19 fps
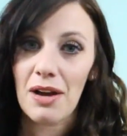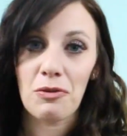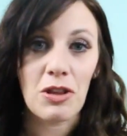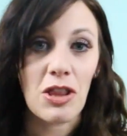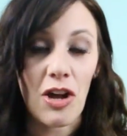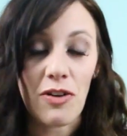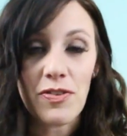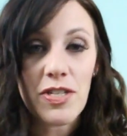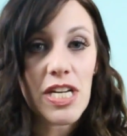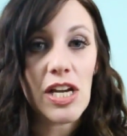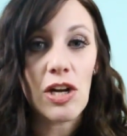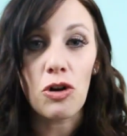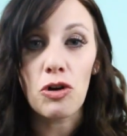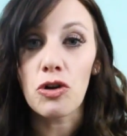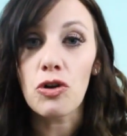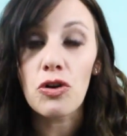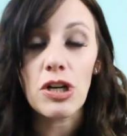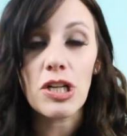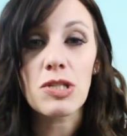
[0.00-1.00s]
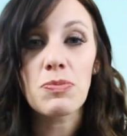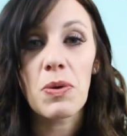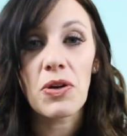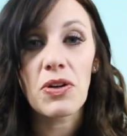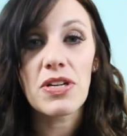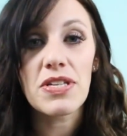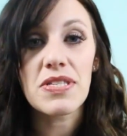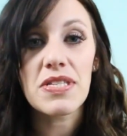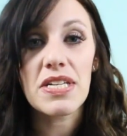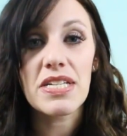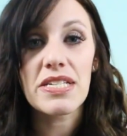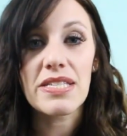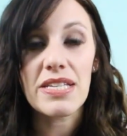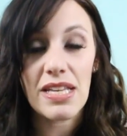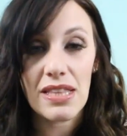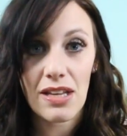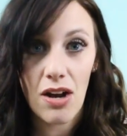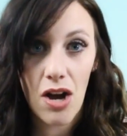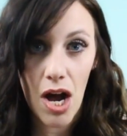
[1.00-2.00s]
I would love to hear your experiences
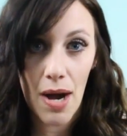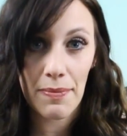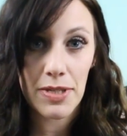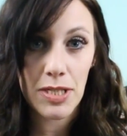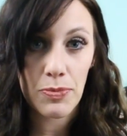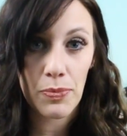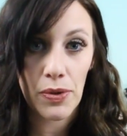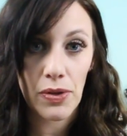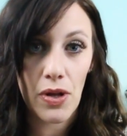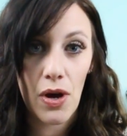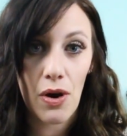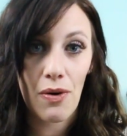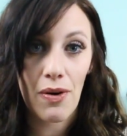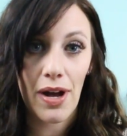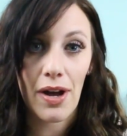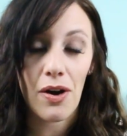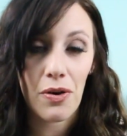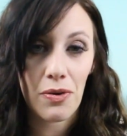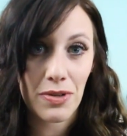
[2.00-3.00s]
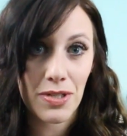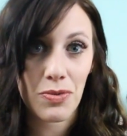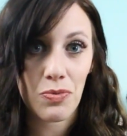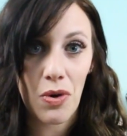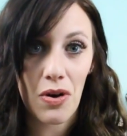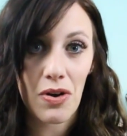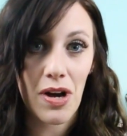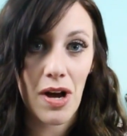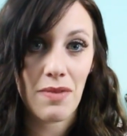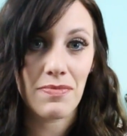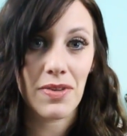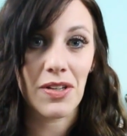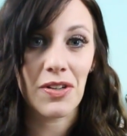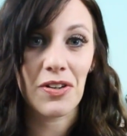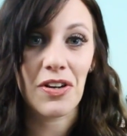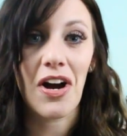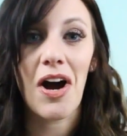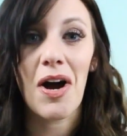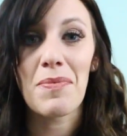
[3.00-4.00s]
in the comments below. I always welcome
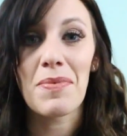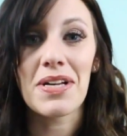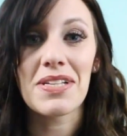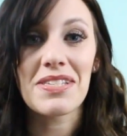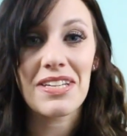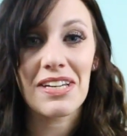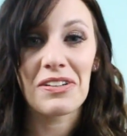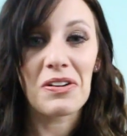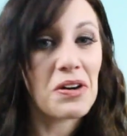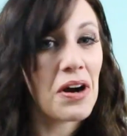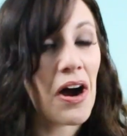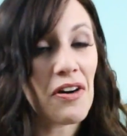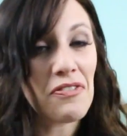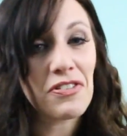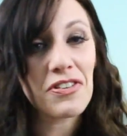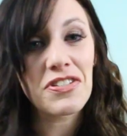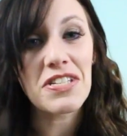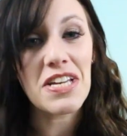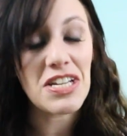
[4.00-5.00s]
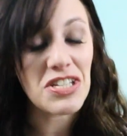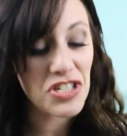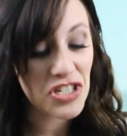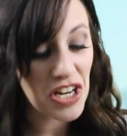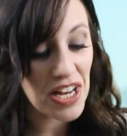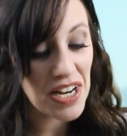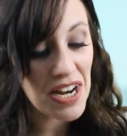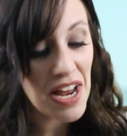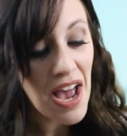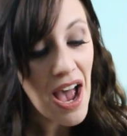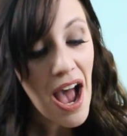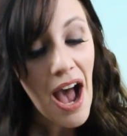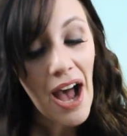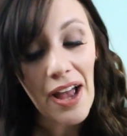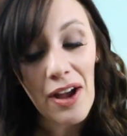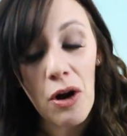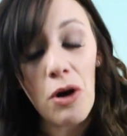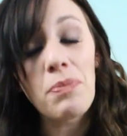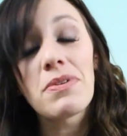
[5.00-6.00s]
your comments and your conversation.
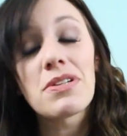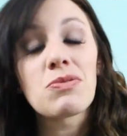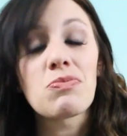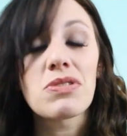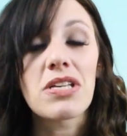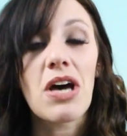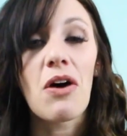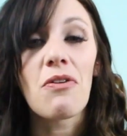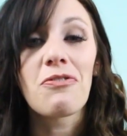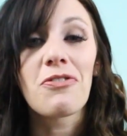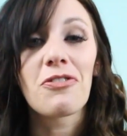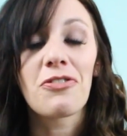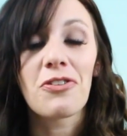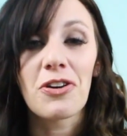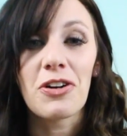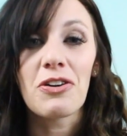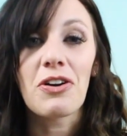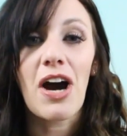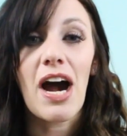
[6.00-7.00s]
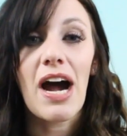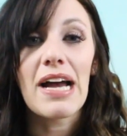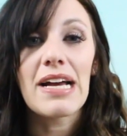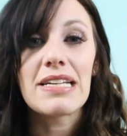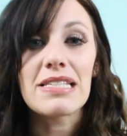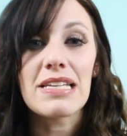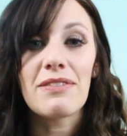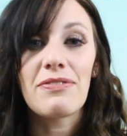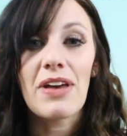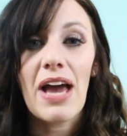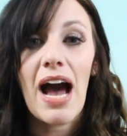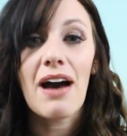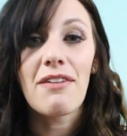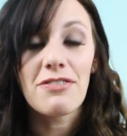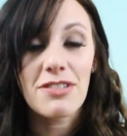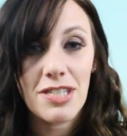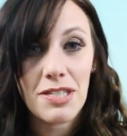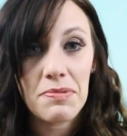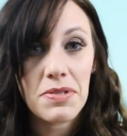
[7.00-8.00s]
I hope this was helpful for you guys. If you
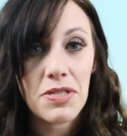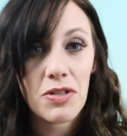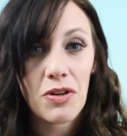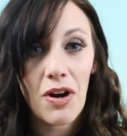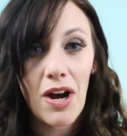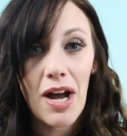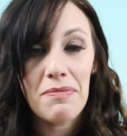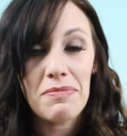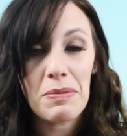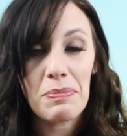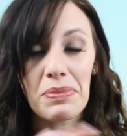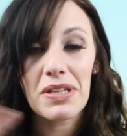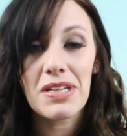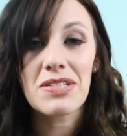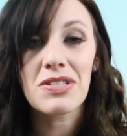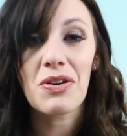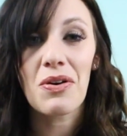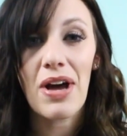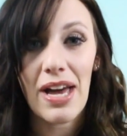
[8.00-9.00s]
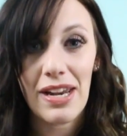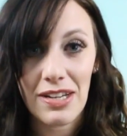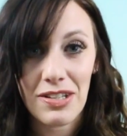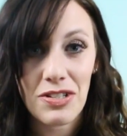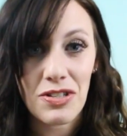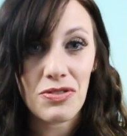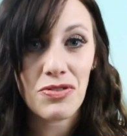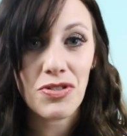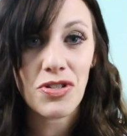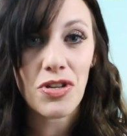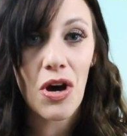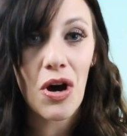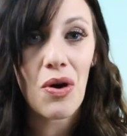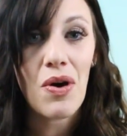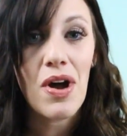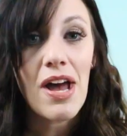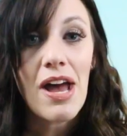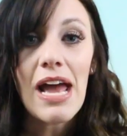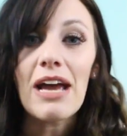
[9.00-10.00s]
haven't subscribed, please go ahead and do
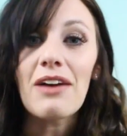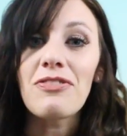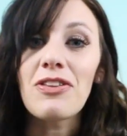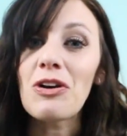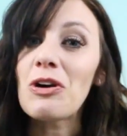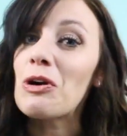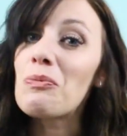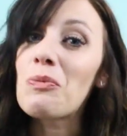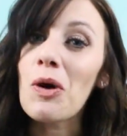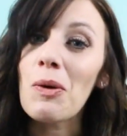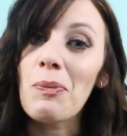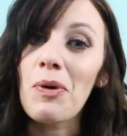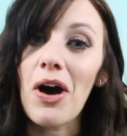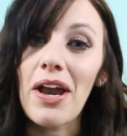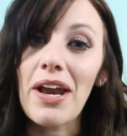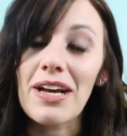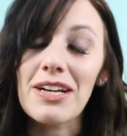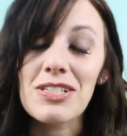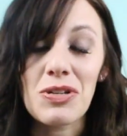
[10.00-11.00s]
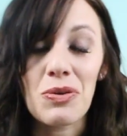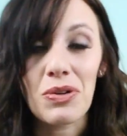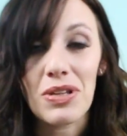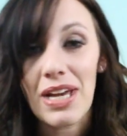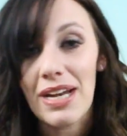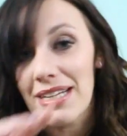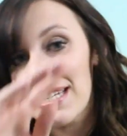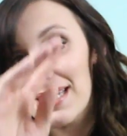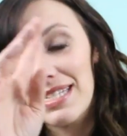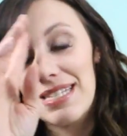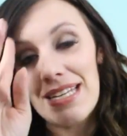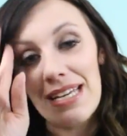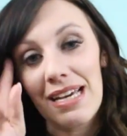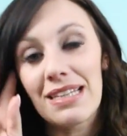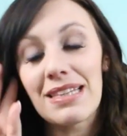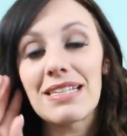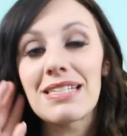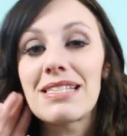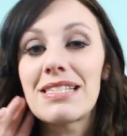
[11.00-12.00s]
so. If there are more products you would like to
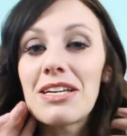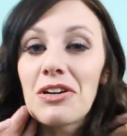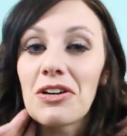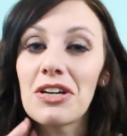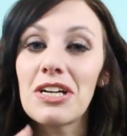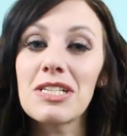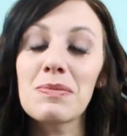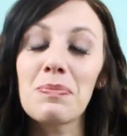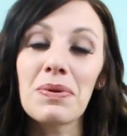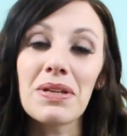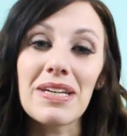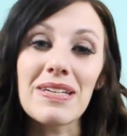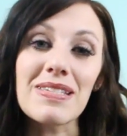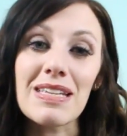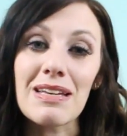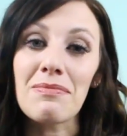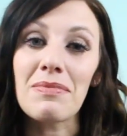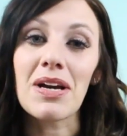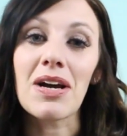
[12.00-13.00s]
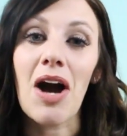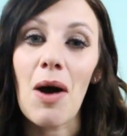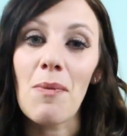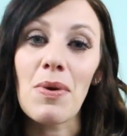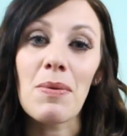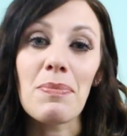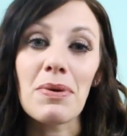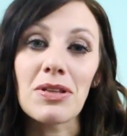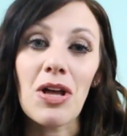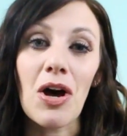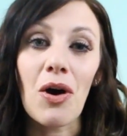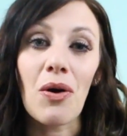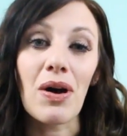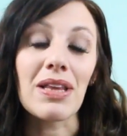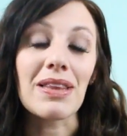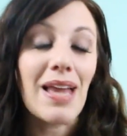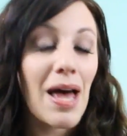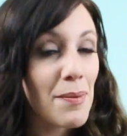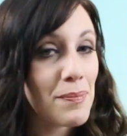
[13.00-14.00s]
see in this series, please leave me a comment below
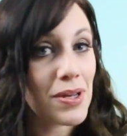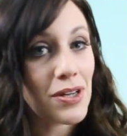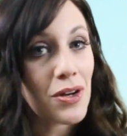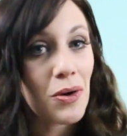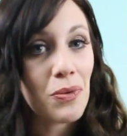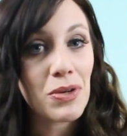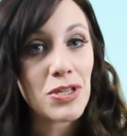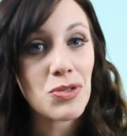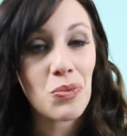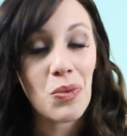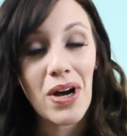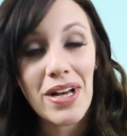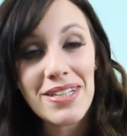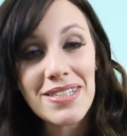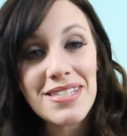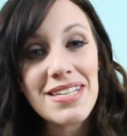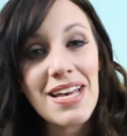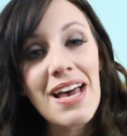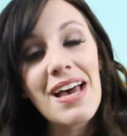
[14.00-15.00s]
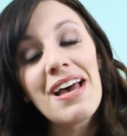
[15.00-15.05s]
and let me know which ones.